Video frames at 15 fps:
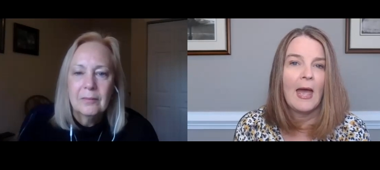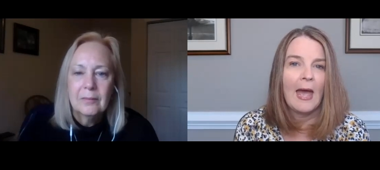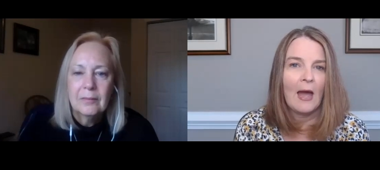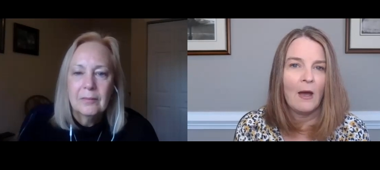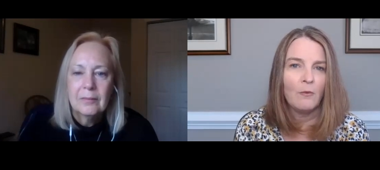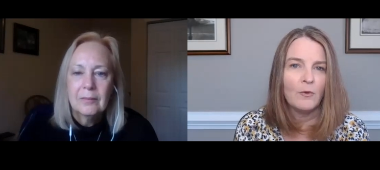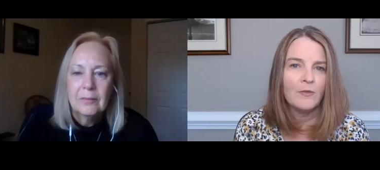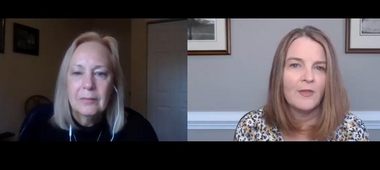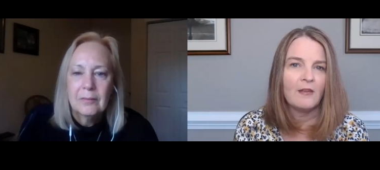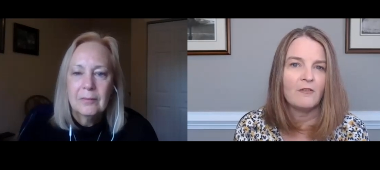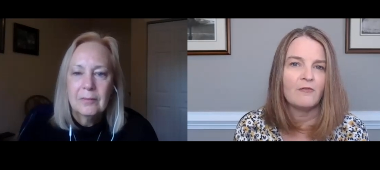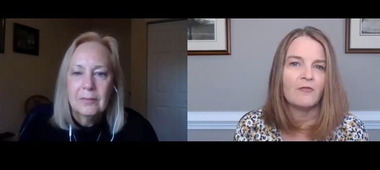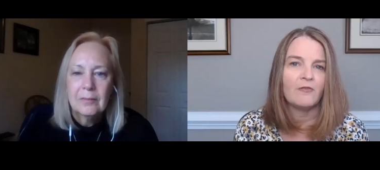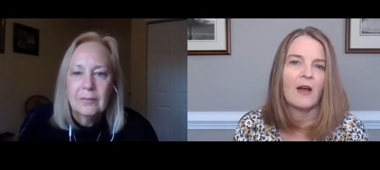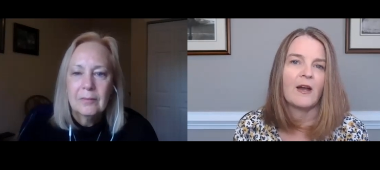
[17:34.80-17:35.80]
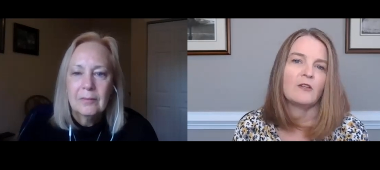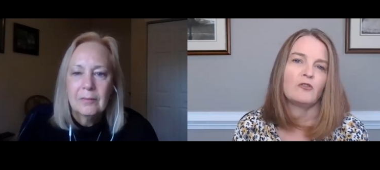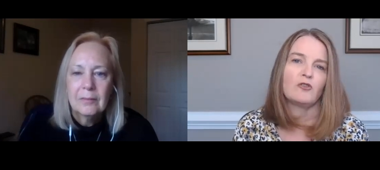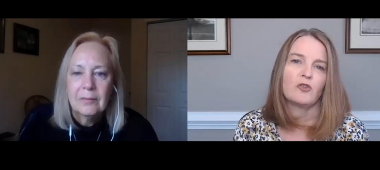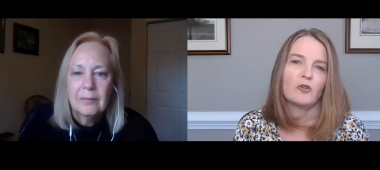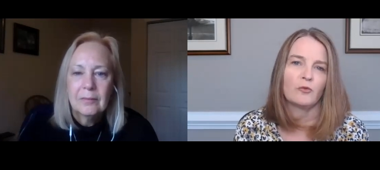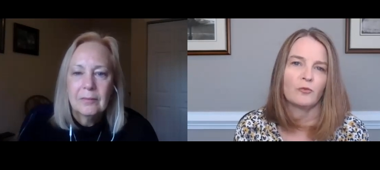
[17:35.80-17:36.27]
Speaker 1: how would they
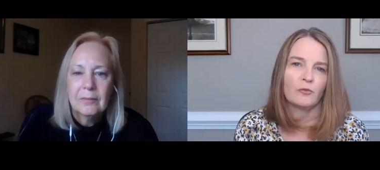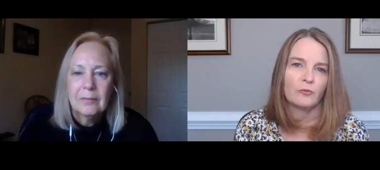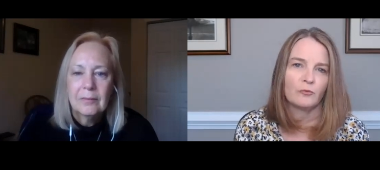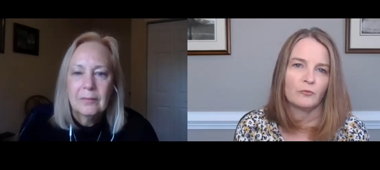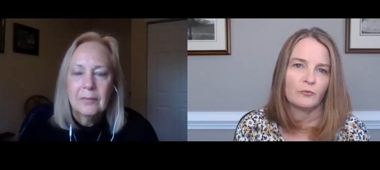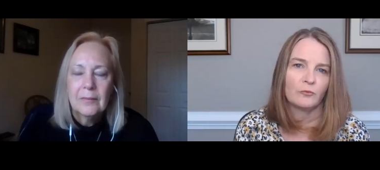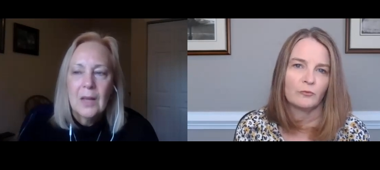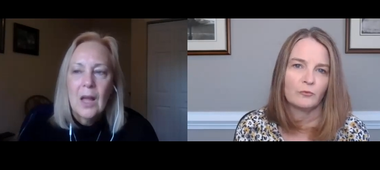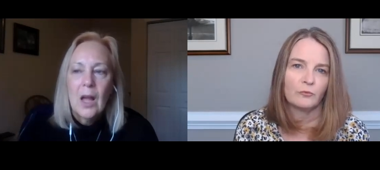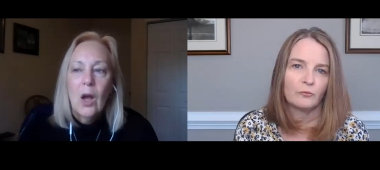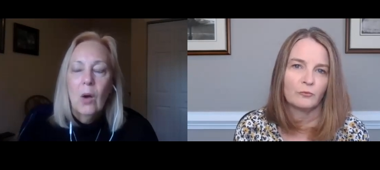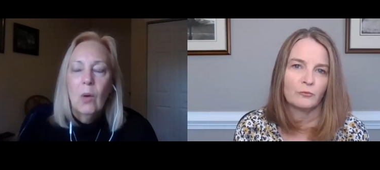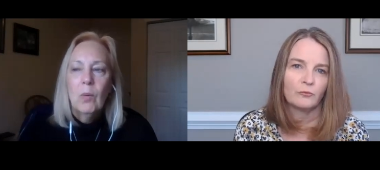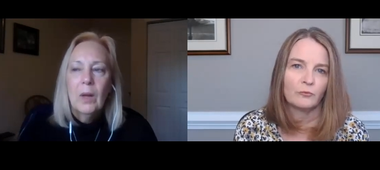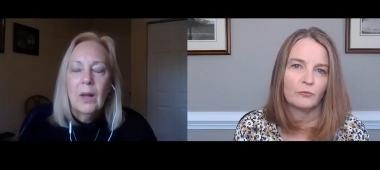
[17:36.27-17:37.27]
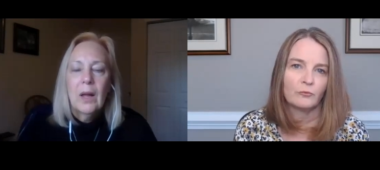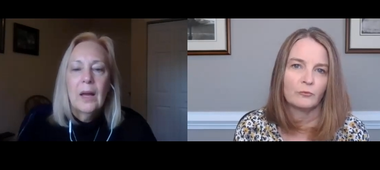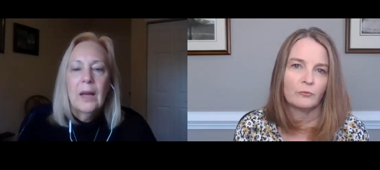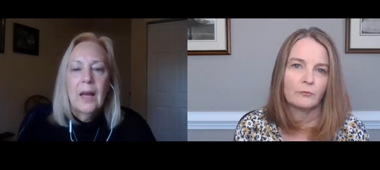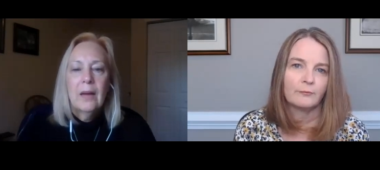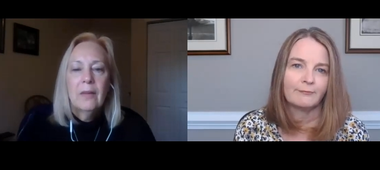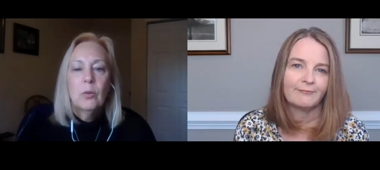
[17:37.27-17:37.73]
find you?
Speaker 2: Well,
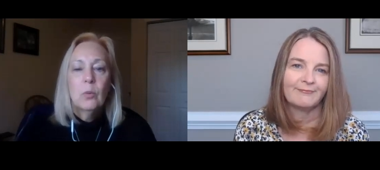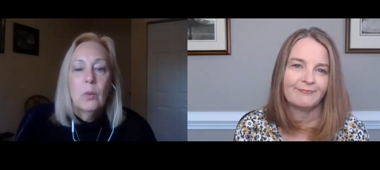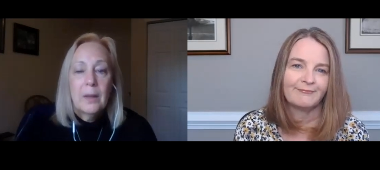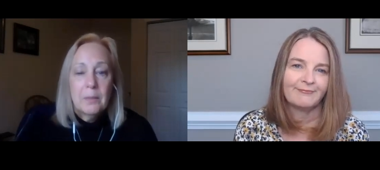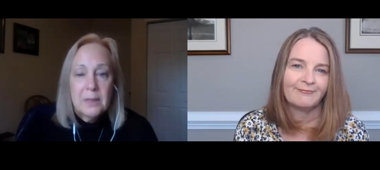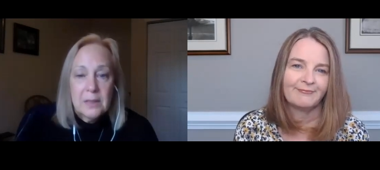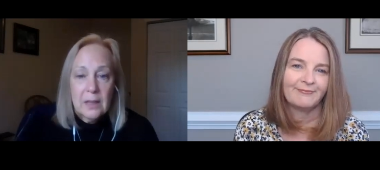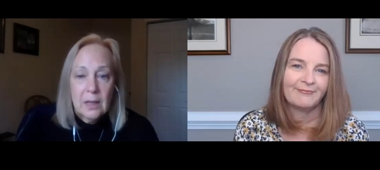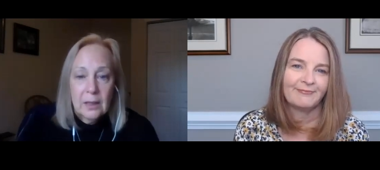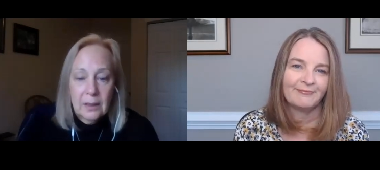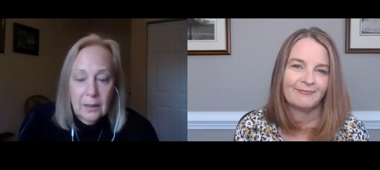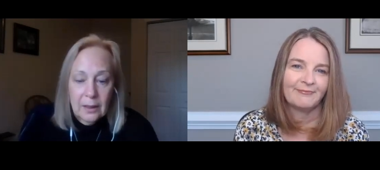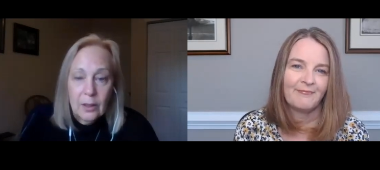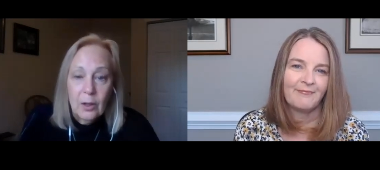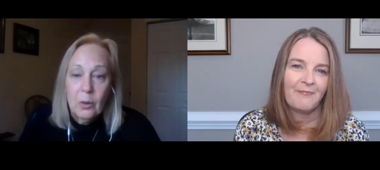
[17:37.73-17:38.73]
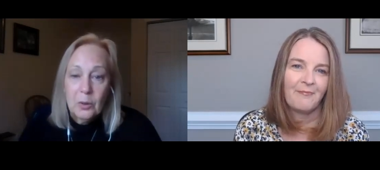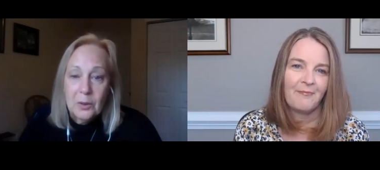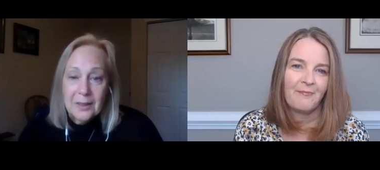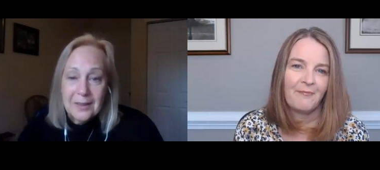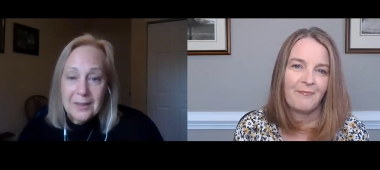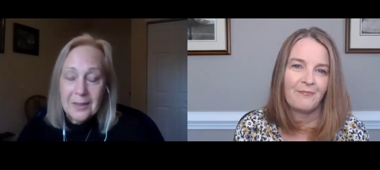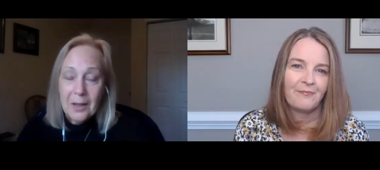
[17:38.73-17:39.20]
I have a website
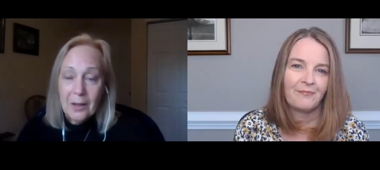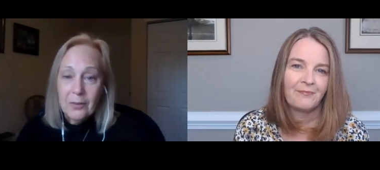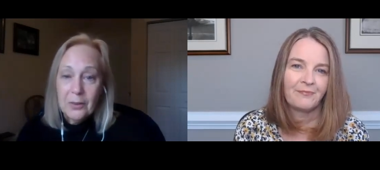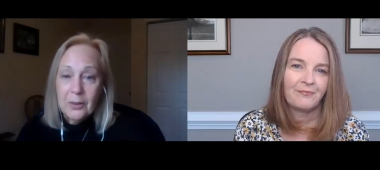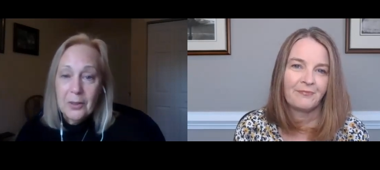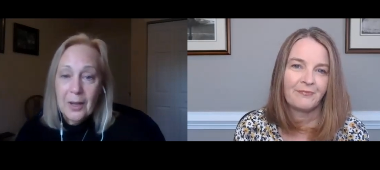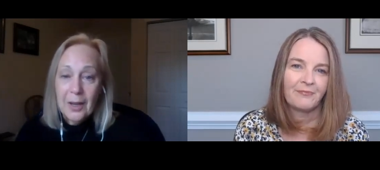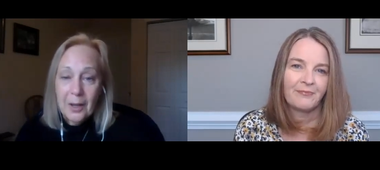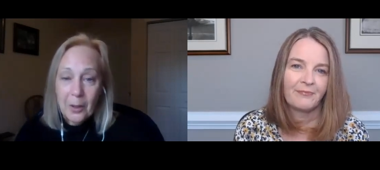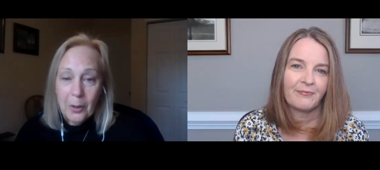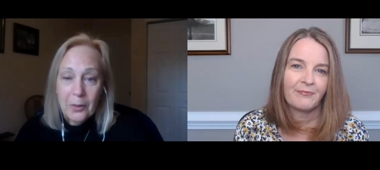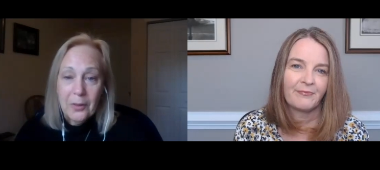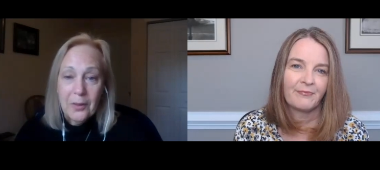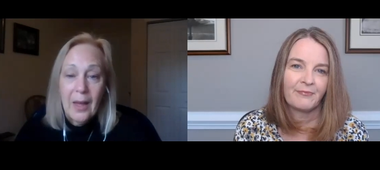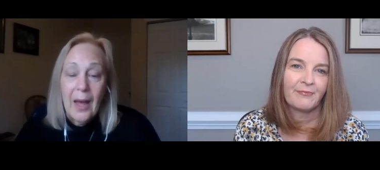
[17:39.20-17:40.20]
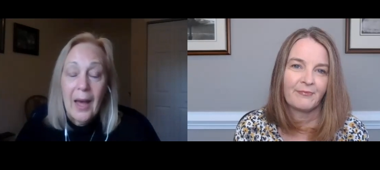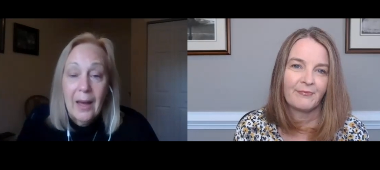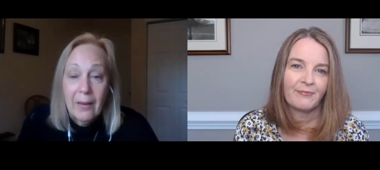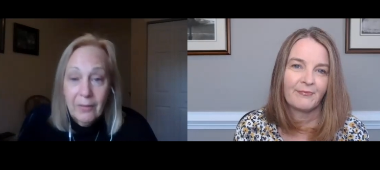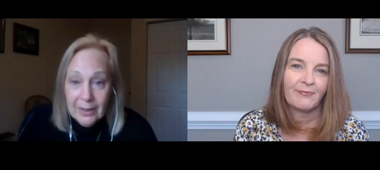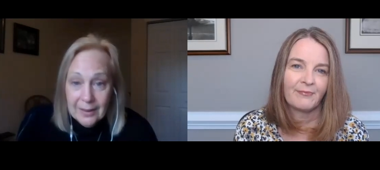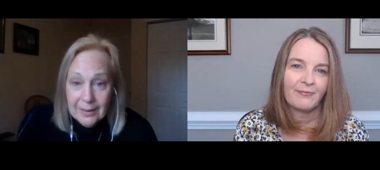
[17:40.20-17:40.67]
called
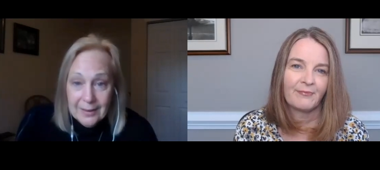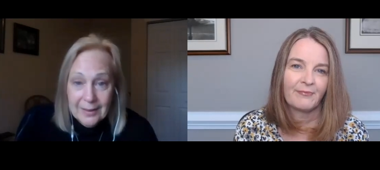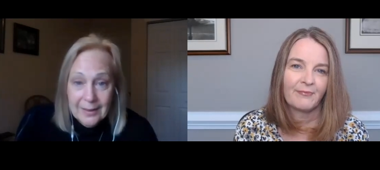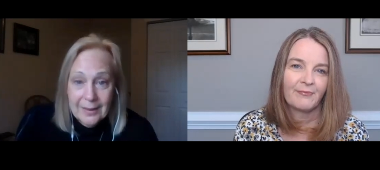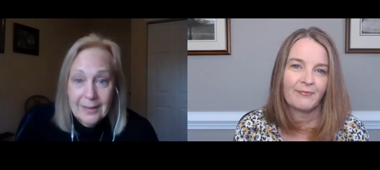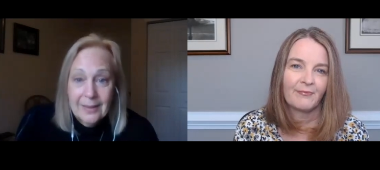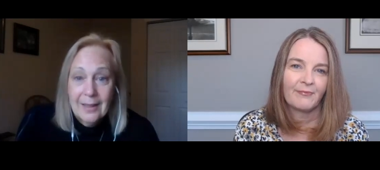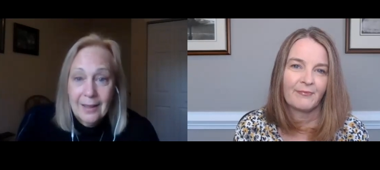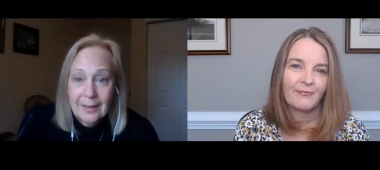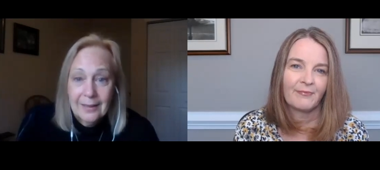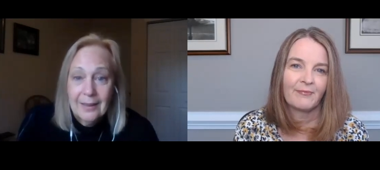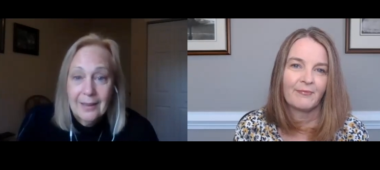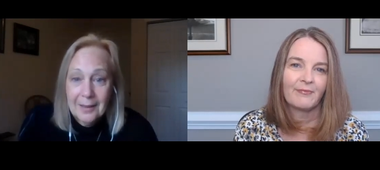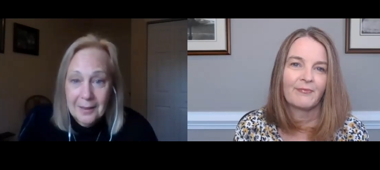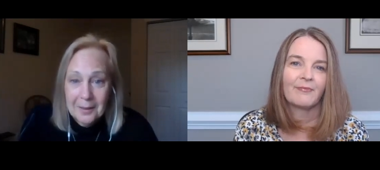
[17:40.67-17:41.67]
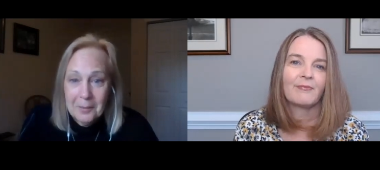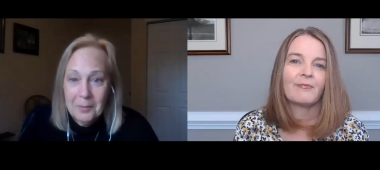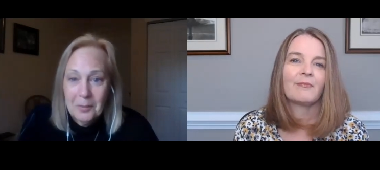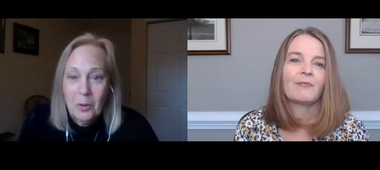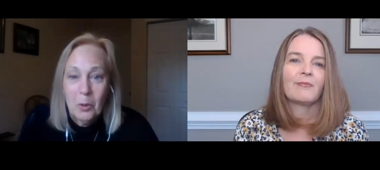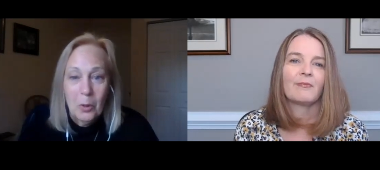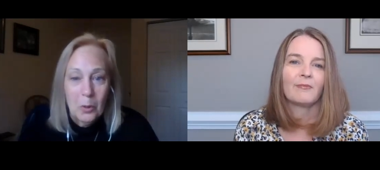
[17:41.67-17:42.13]

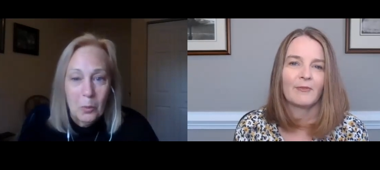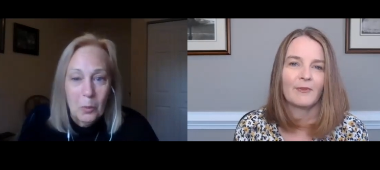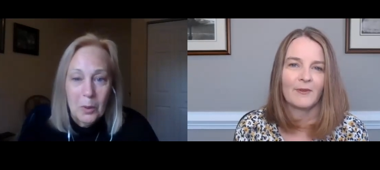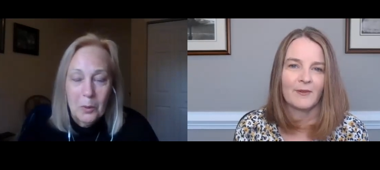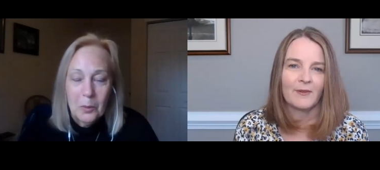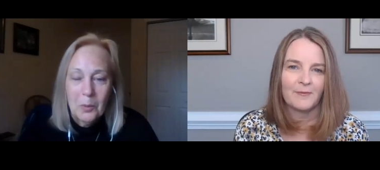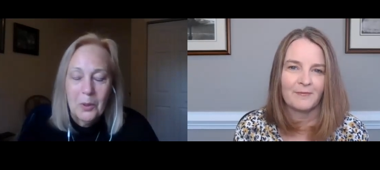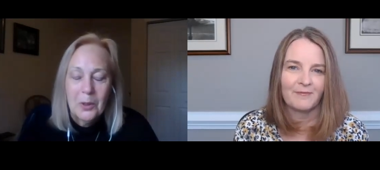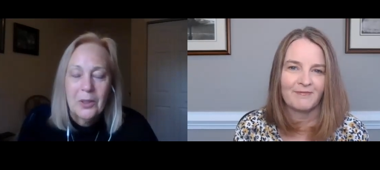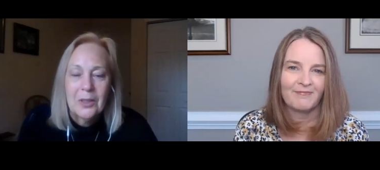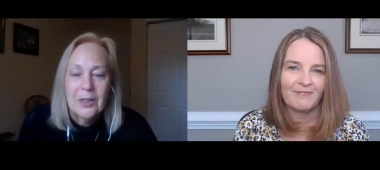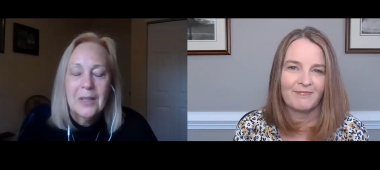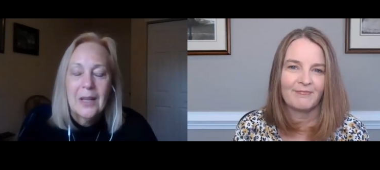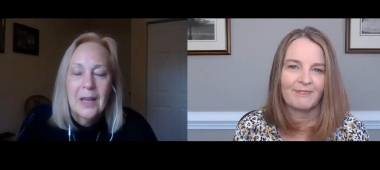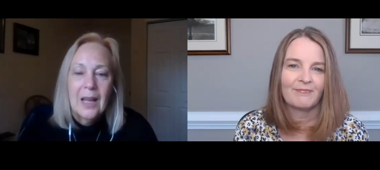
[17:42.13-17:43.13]
discoverhealthadvocacy.com, all one word.